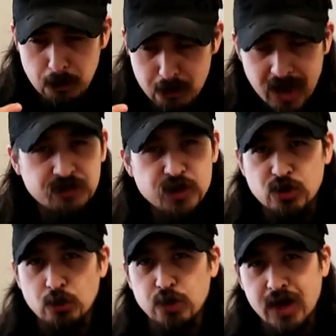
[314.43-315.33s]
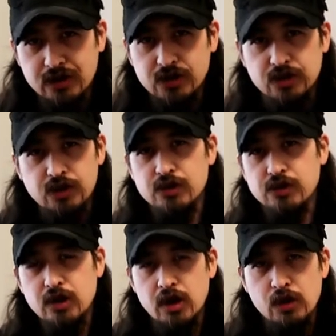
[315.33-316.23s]
metaphysical
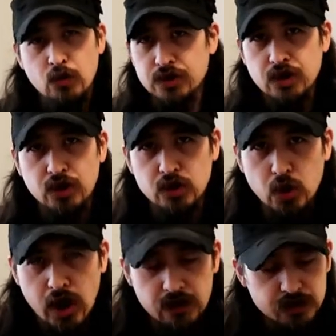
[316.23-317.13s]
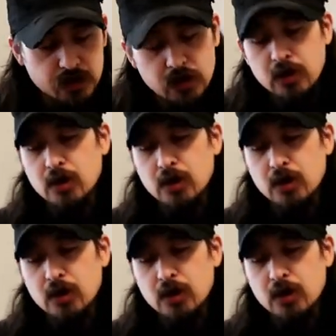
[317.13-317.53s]
practices and within a craft.